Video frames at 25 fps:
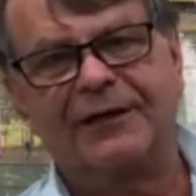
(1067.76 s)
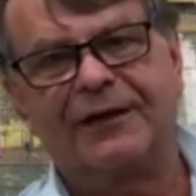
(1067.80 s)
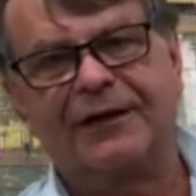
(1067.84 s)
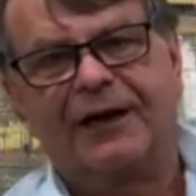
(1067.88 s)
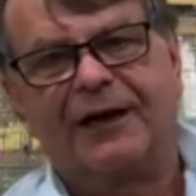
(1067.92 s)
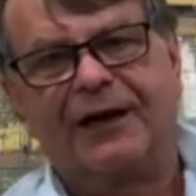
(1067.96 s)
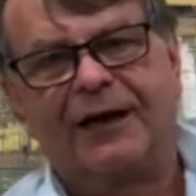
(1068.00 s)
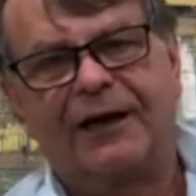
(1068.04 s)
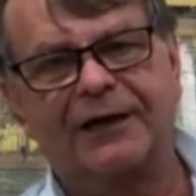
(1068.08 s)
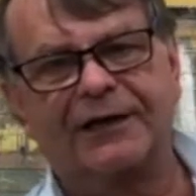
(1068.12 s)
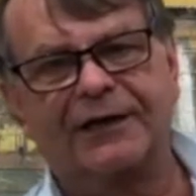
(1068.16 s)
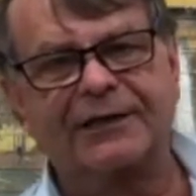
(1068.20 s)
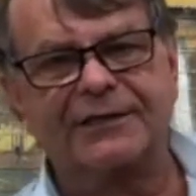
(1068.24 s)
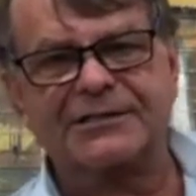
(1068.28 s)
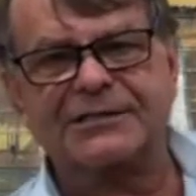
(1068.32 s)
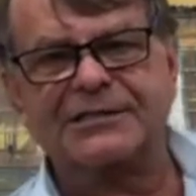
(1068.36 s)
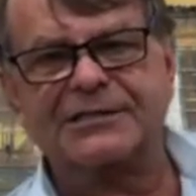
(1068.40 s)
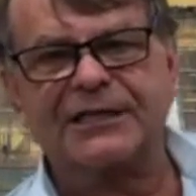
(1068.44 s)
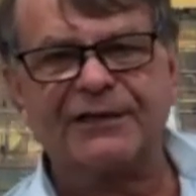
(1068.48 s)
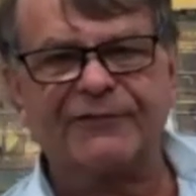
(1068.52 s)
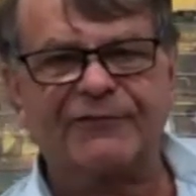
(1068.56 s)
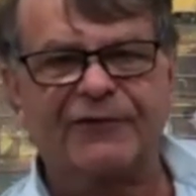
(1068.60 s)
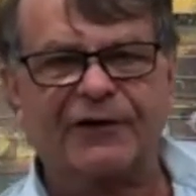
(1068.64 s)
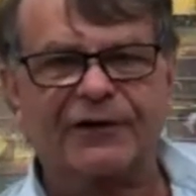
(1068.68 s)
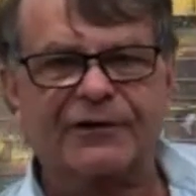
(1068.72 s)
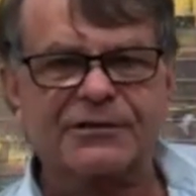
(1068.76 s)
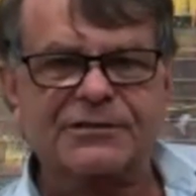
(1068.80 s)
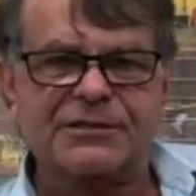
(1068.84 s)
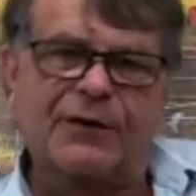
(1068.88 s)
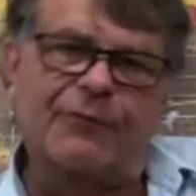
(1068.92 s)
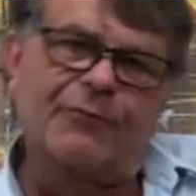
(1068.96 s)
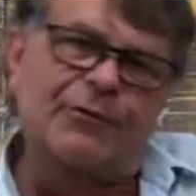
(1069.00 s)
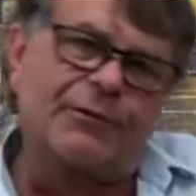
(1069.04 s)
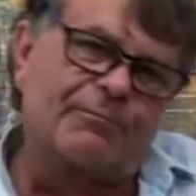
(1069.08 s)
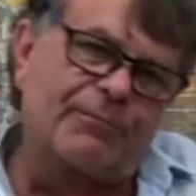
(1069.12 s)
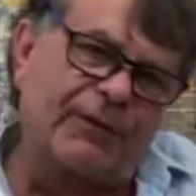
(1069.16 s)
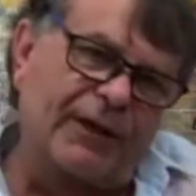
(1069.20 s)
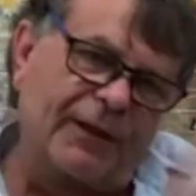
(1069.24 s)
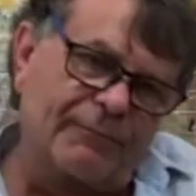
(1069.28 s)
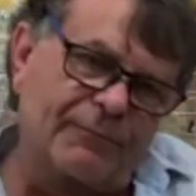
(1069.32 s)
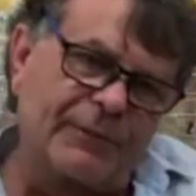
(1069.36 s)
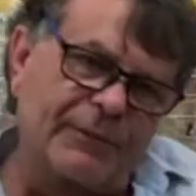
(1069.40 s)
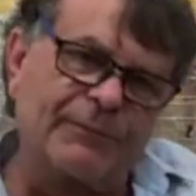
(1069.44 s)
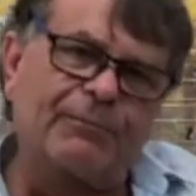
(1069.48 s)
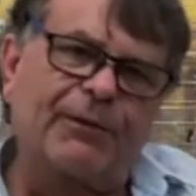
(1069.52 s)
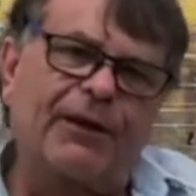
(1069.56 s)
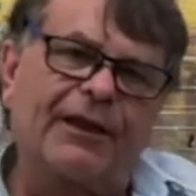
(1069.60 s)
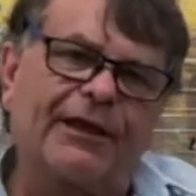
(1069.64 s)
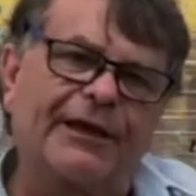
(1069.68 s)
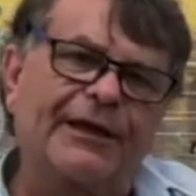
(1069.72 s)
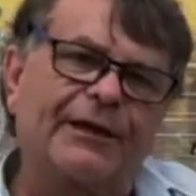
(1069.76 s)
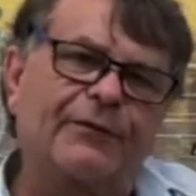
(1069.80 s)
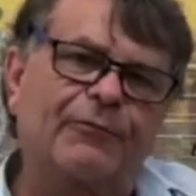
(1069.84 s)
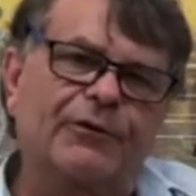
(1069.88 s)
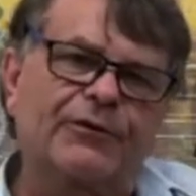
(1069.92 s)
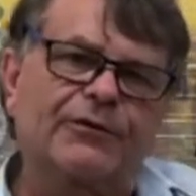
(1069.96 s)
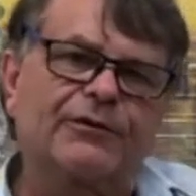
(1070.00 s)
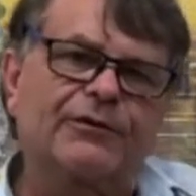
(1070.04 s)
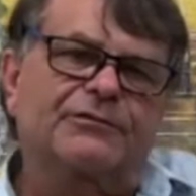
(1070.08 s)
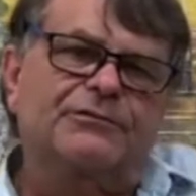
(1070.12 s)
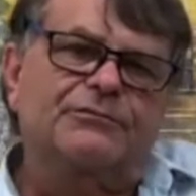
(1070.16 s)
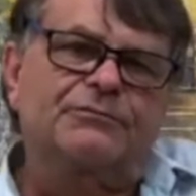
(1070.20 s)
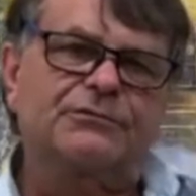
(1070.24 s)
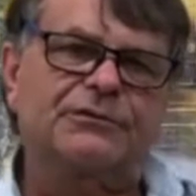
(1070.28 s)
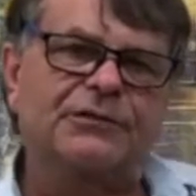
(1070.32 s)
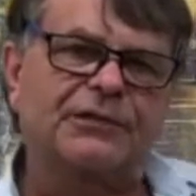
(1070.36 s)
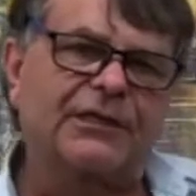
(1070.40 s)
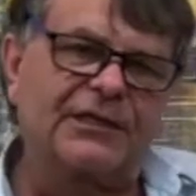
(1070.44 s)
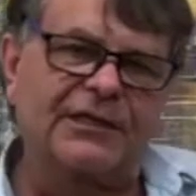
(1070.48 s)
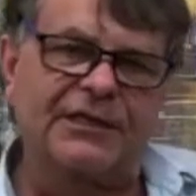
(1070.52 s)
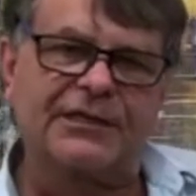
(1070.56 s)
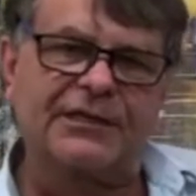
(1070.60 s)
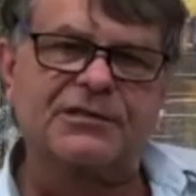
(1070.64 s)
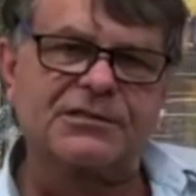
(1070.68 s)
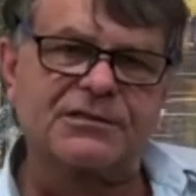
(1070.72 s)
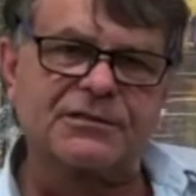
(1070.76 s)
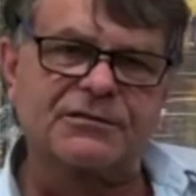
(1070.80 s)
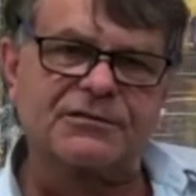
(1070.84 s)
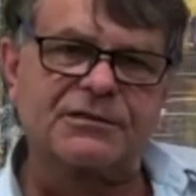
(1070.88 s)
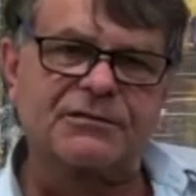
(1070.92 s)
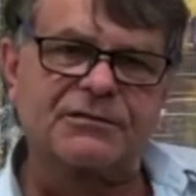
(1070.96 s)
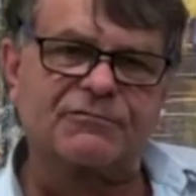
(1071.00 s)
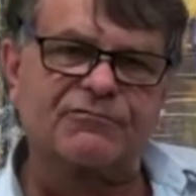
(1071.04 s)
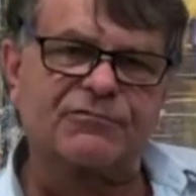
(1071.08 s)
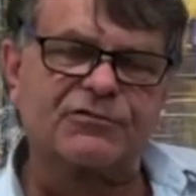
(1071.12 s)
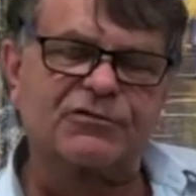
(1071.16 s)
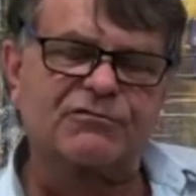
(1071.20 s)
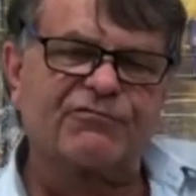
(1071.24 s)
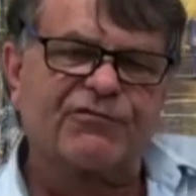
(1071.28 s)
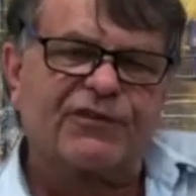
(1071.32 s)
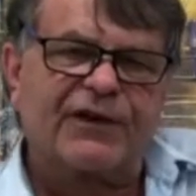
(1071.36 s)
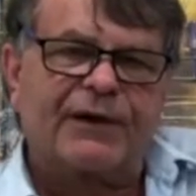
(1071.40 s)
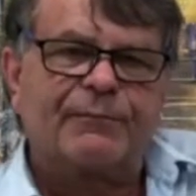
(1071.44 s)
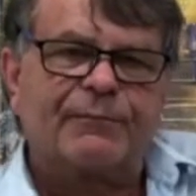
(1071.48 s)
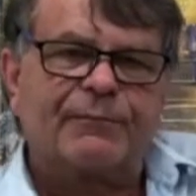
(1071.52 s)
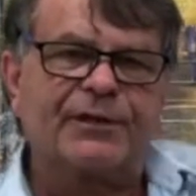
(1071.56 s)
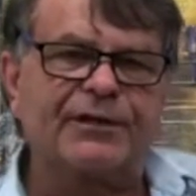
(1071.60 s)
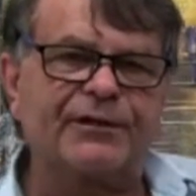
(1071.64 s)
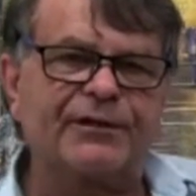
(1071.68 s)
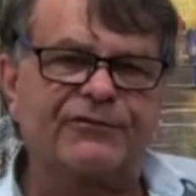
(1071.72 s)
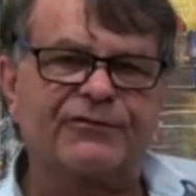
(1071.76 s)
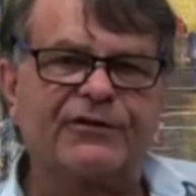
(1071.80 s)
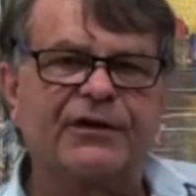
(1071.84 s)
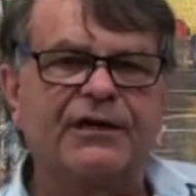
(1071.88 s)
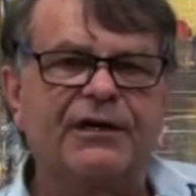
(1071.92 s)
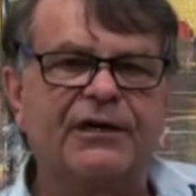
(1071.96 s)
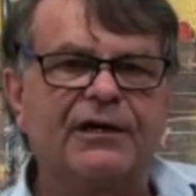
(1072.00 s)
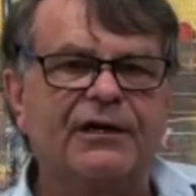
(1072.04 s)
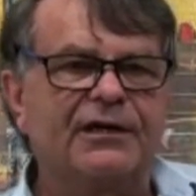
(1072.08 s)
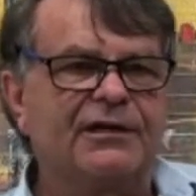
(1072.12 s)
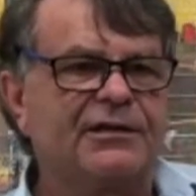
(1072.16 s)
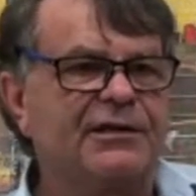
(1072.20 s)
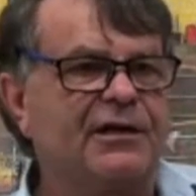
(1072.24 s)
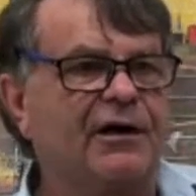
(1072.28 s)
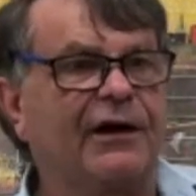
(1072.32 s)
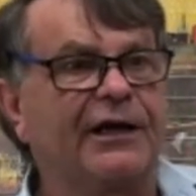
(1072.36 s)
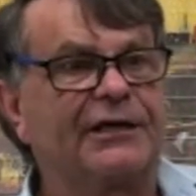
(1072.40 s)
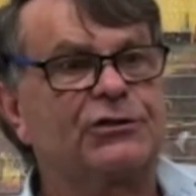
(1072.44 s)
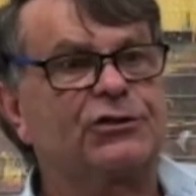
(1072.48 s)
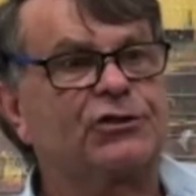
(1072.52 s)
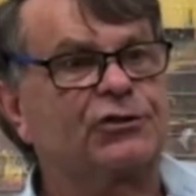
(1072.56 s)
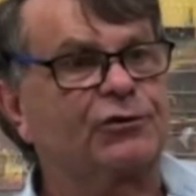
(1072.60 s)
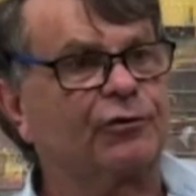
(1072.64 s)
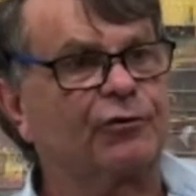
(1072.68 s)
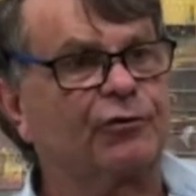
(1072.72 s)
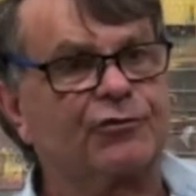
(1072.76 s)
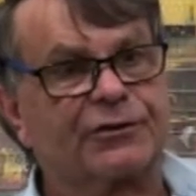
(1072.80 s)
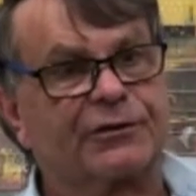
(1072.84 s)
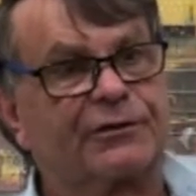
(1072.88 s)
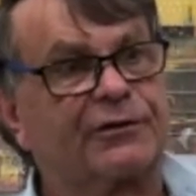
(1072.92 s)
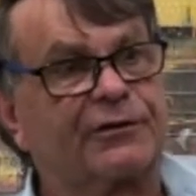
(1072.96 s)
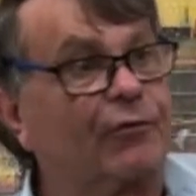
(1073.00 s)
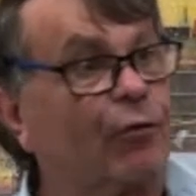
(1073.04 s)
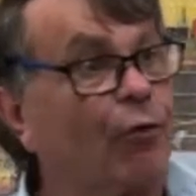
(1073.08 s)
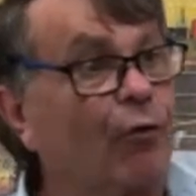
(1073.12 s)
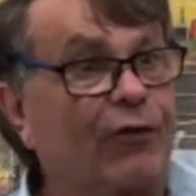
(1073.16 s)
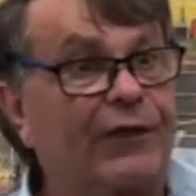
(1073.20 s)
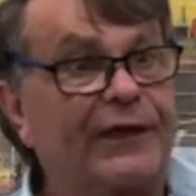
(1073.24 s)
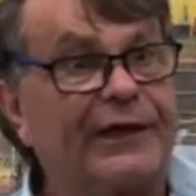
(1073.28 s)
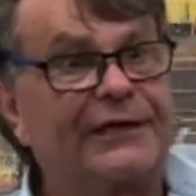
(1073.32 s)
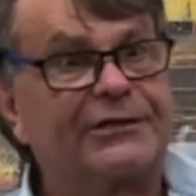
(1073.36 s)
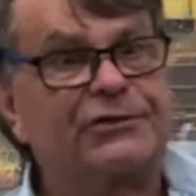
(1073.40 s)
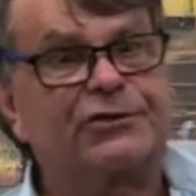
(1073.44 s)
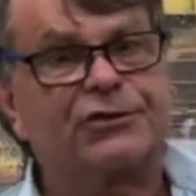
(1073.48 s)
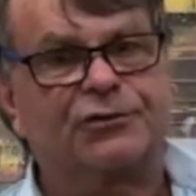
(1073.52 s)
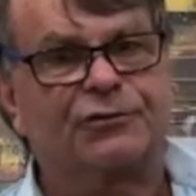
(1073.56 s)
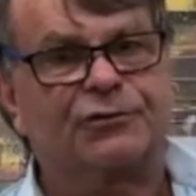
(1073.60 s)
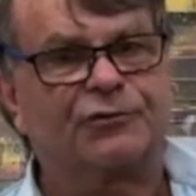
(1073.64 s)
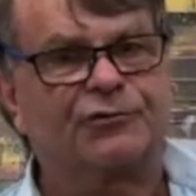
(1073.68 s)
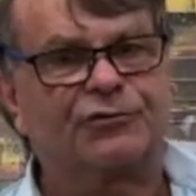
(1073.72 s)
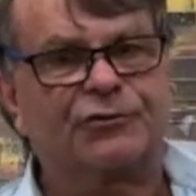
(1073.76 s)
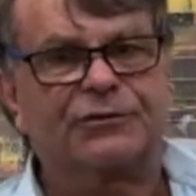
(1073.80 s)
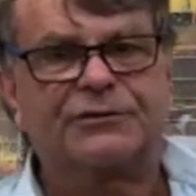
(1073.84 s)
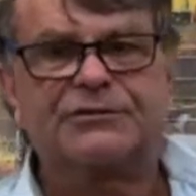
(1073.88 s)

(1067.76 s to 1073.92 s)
a Catebo because I would be playing with the kids. There's a family of 9 children and all their children.